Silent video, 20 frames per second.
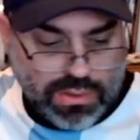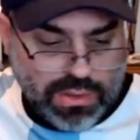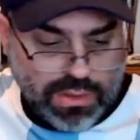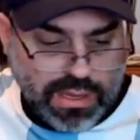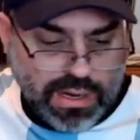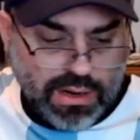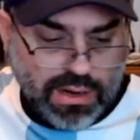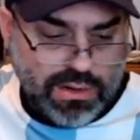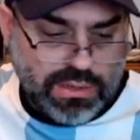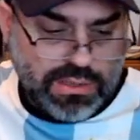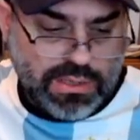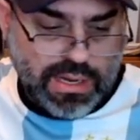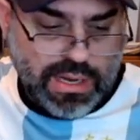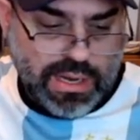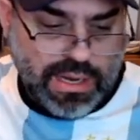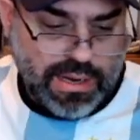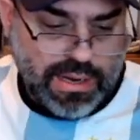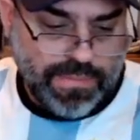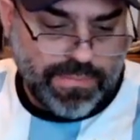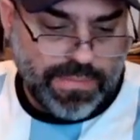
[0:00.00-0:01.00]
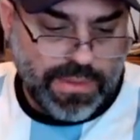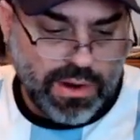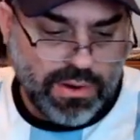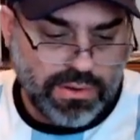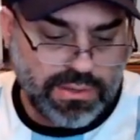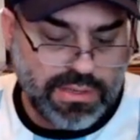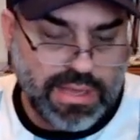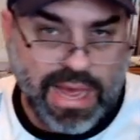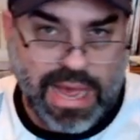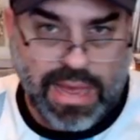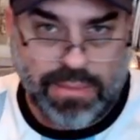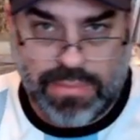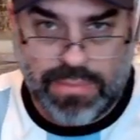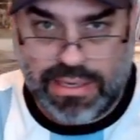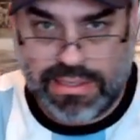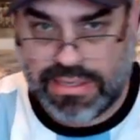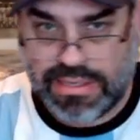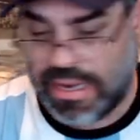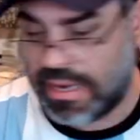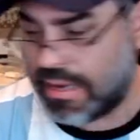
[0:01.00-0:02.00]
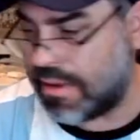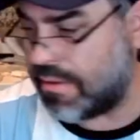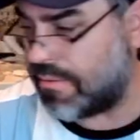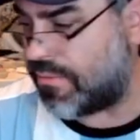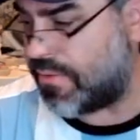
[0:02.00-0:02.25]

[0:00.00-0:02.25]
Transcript: there's that. My second